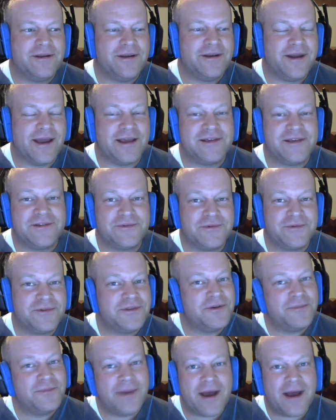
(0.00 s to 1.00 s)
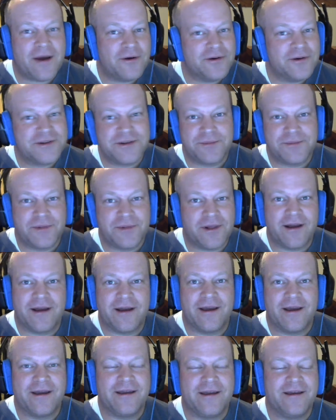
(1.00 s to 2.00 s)
nice with your power
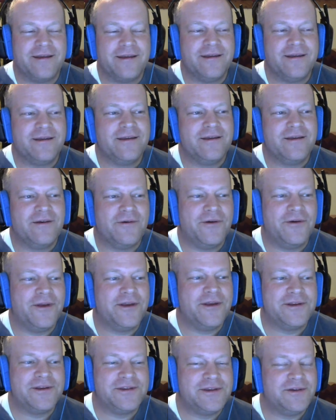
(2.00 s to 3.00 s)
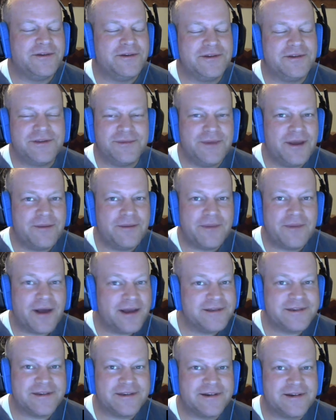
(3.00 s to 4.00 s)
supply, or you can tune it to be a
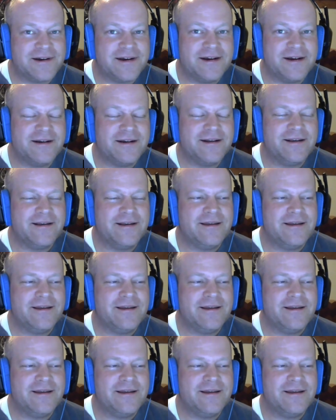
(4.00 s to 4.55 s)
monster.